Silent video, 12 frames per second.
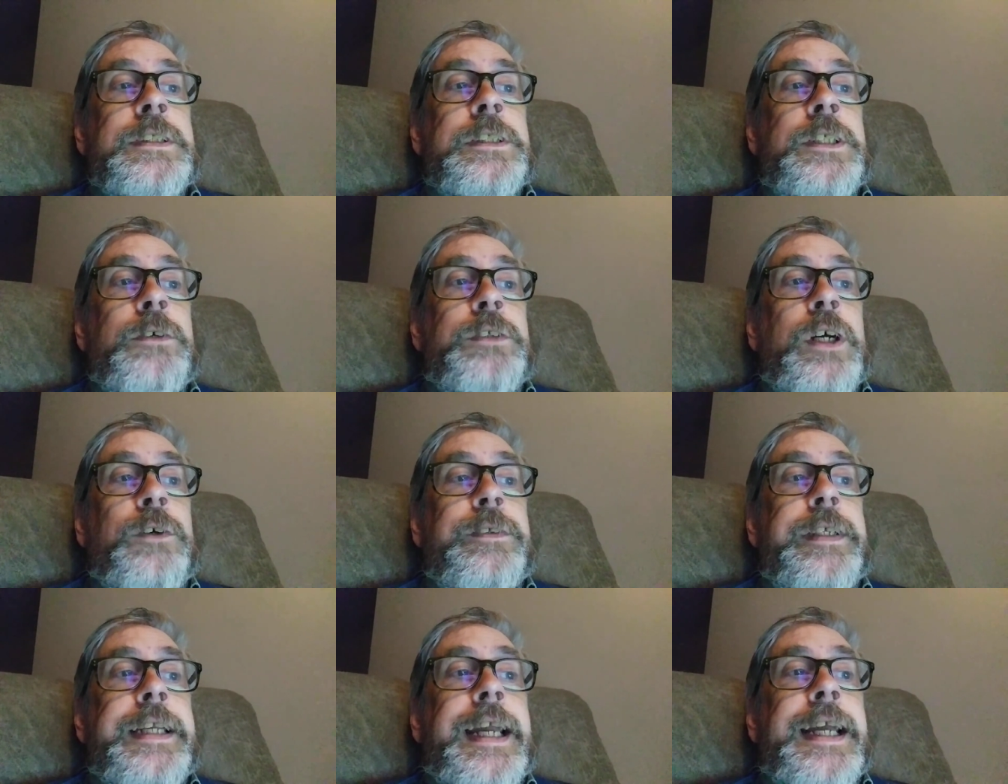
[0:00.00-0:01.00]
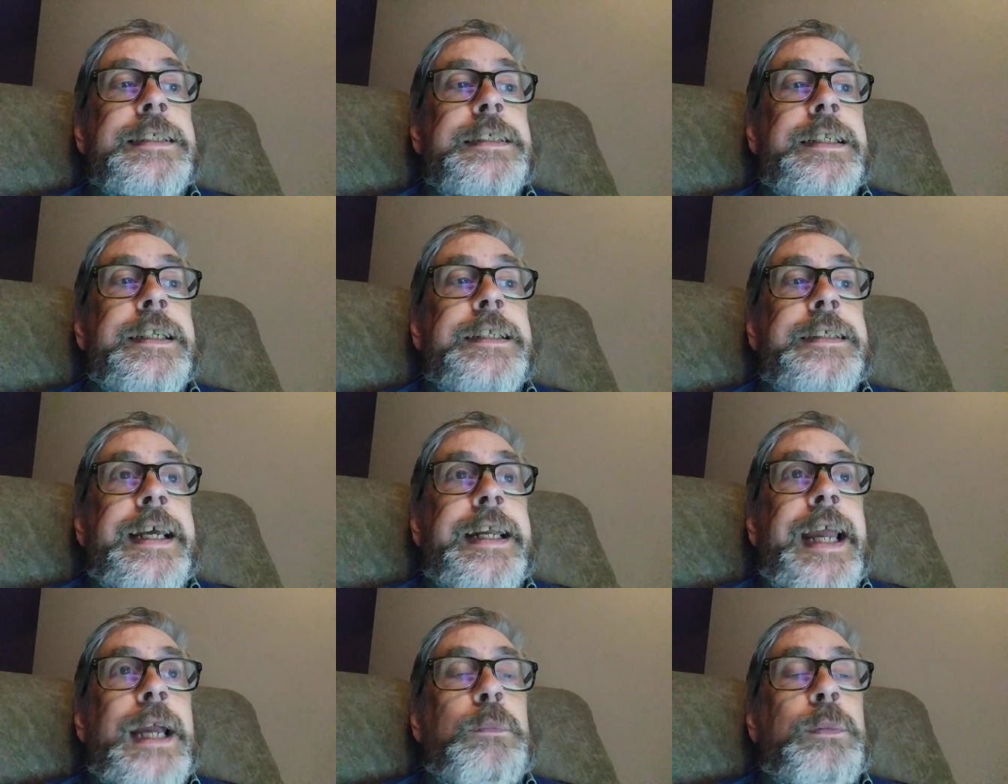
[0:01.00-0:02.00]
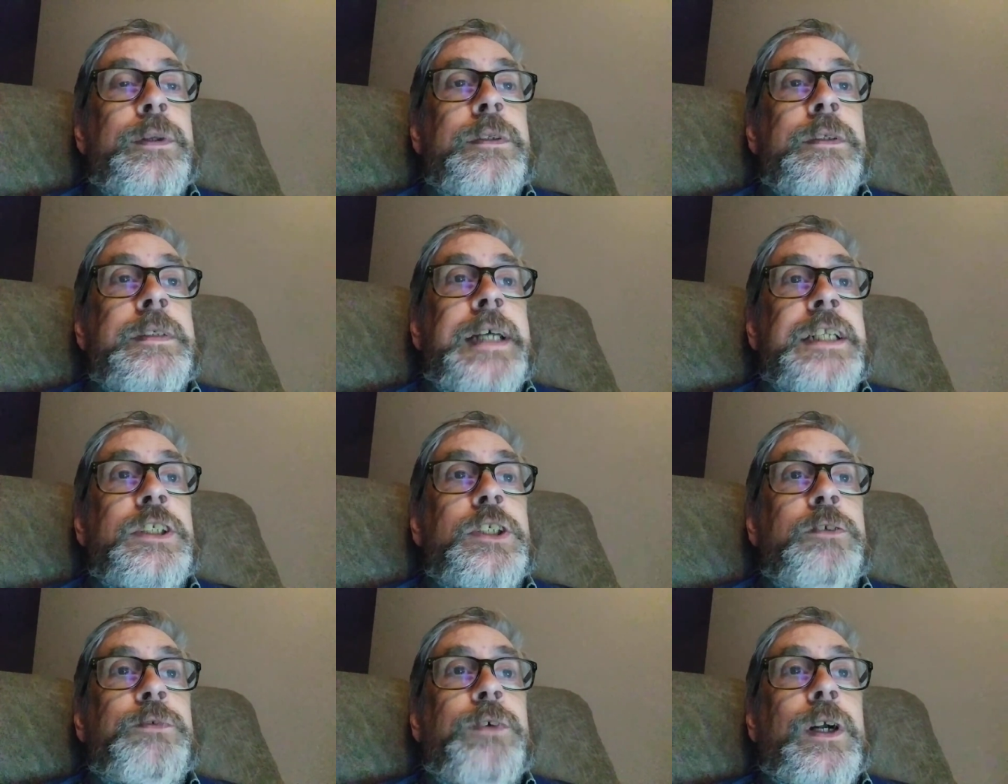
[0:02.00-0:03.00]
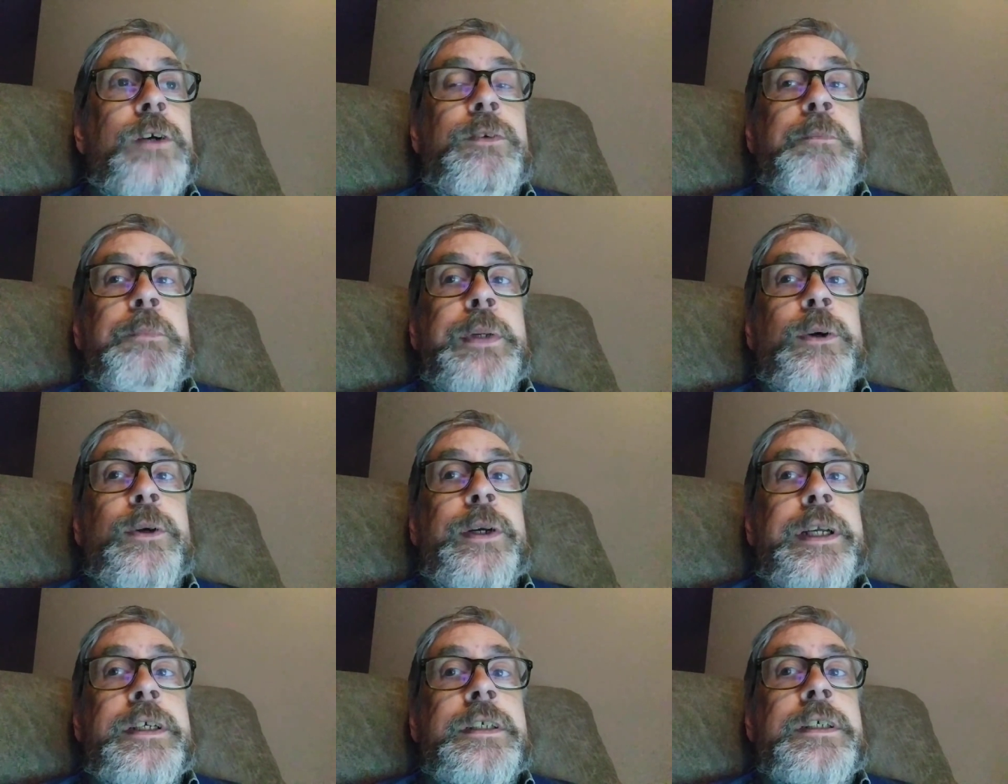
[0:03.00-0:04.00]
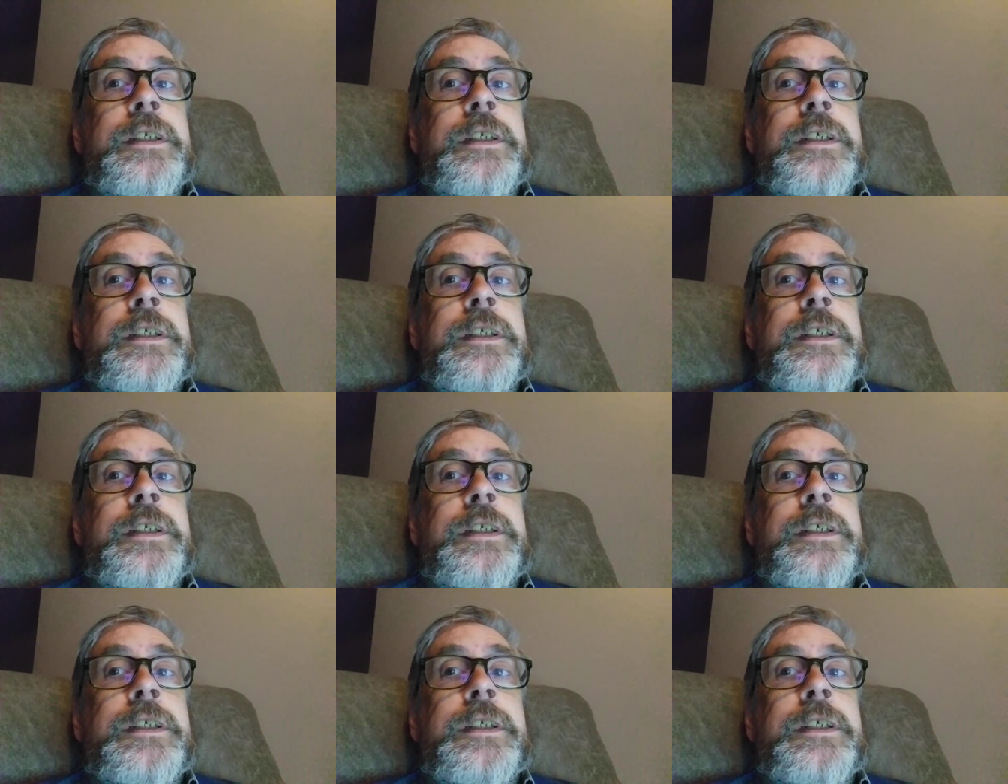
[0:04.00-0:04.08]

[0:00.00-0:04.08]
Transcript: don't know the accident, that happened not too far from Peoria